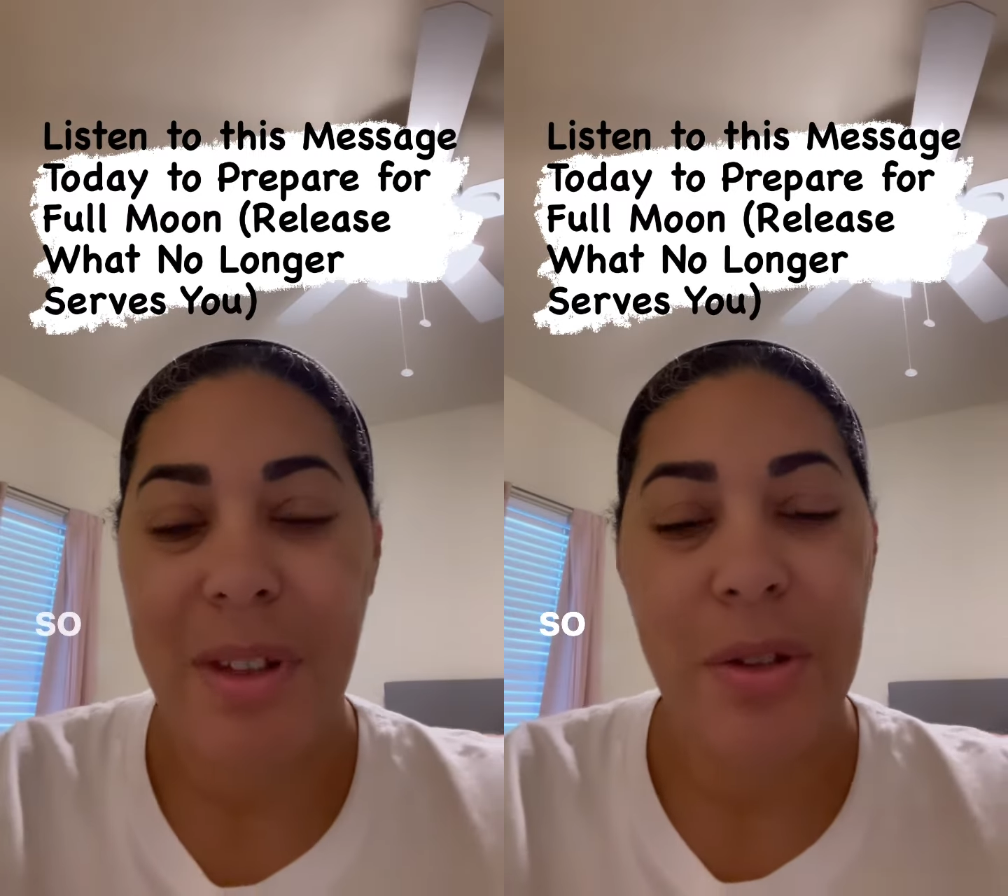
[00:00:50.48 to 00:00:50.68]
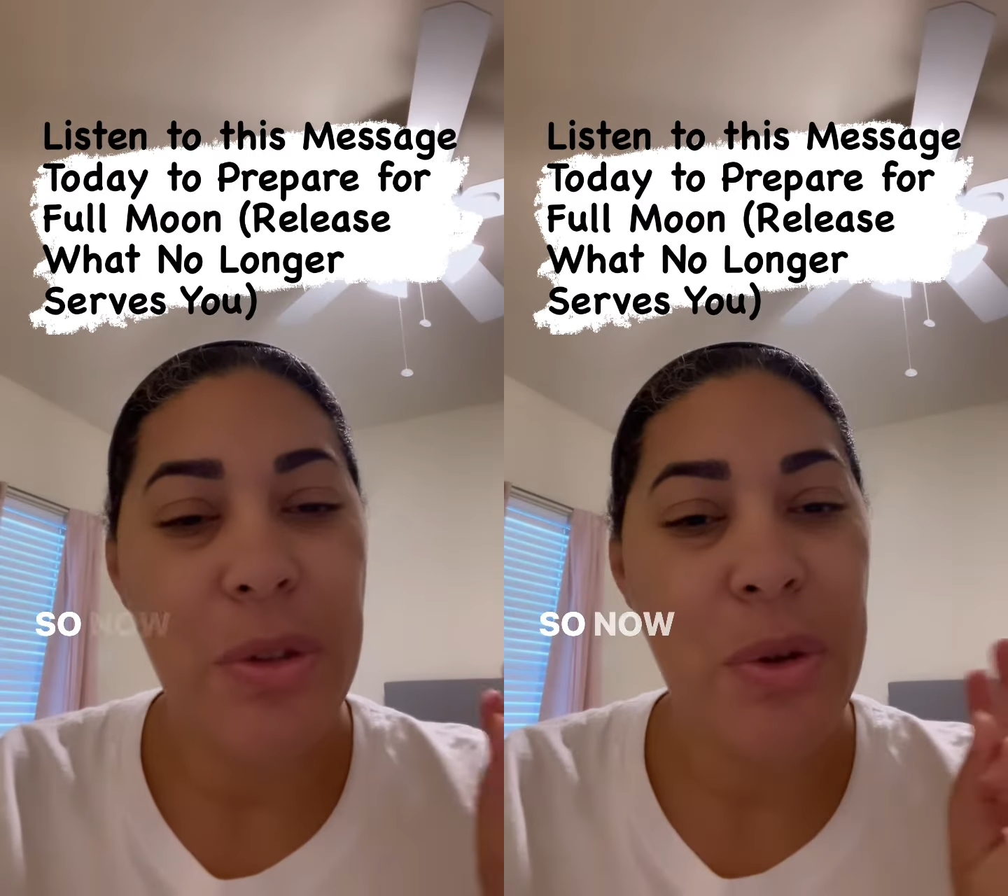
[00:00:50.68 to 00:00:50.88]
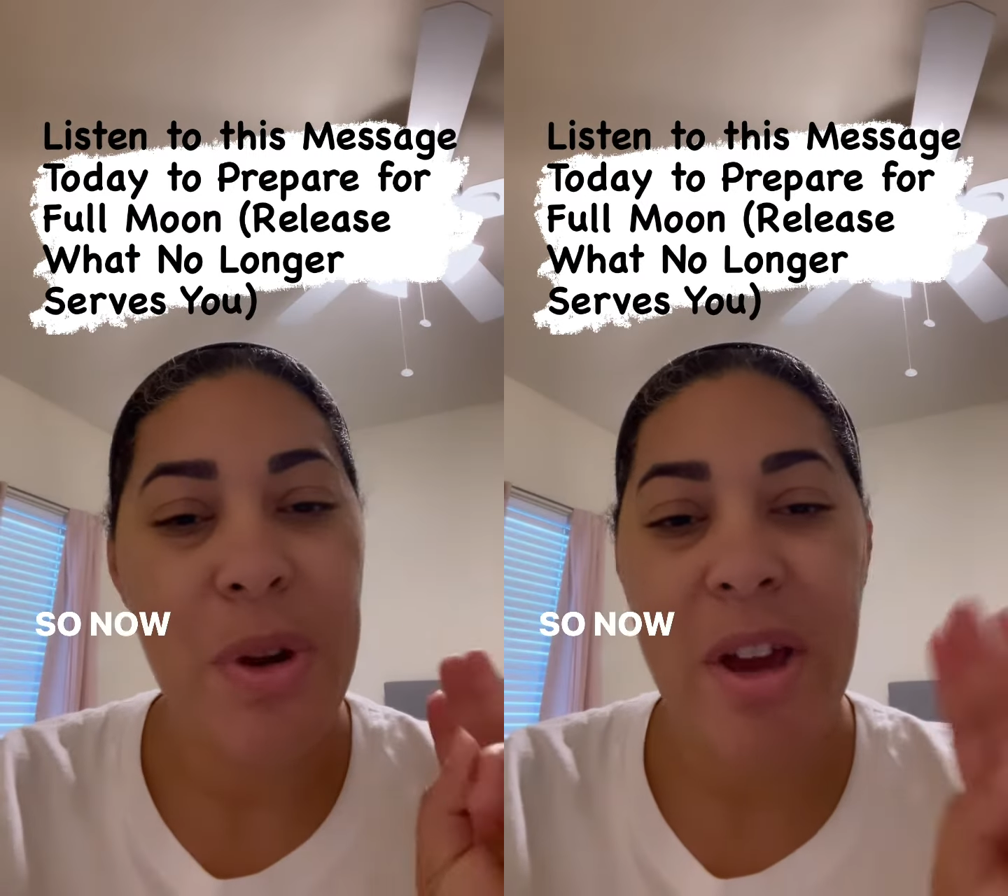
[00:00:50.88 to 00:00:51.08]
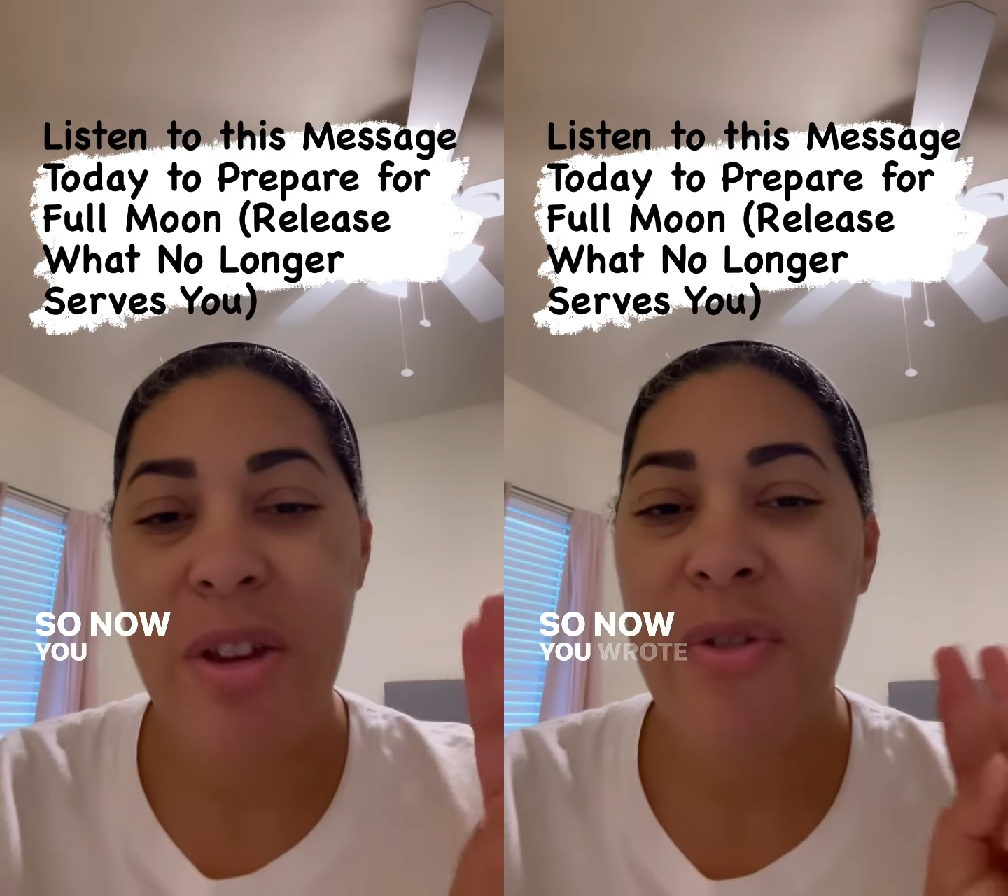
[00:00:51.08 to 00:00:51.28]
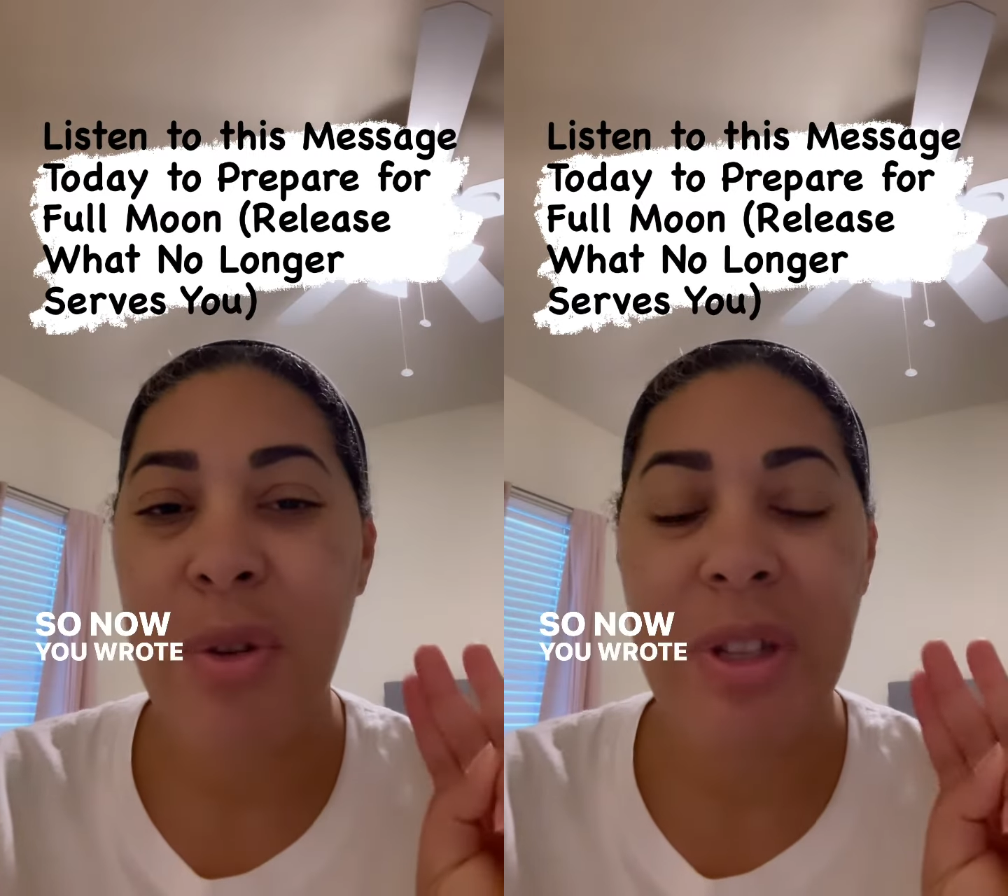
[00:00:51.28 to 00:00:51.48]
So now
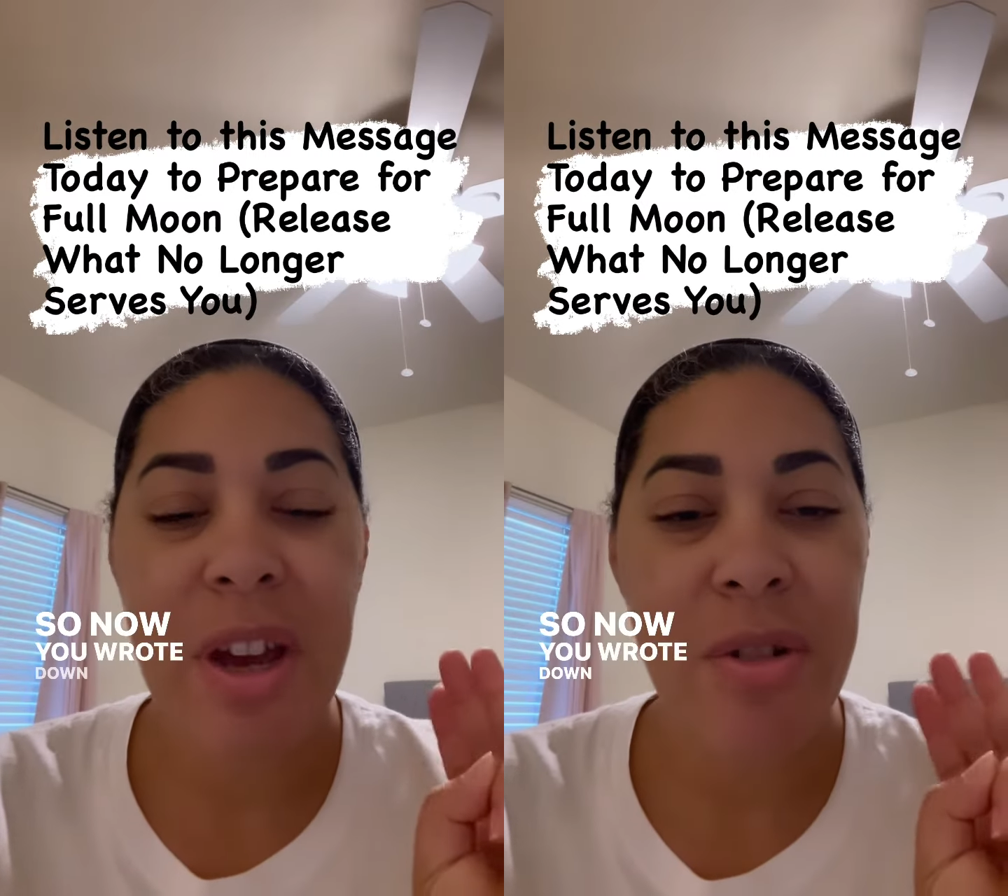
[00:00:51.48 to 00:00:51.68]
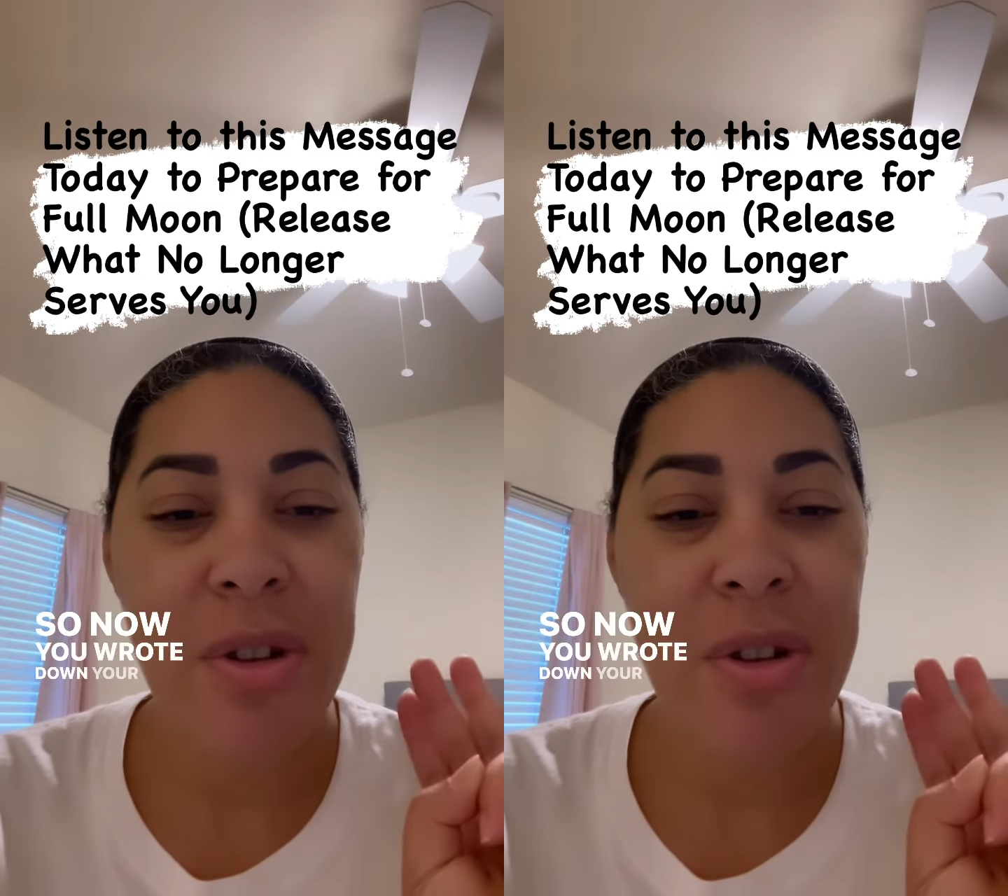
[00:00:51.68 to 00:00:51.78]
you wrote down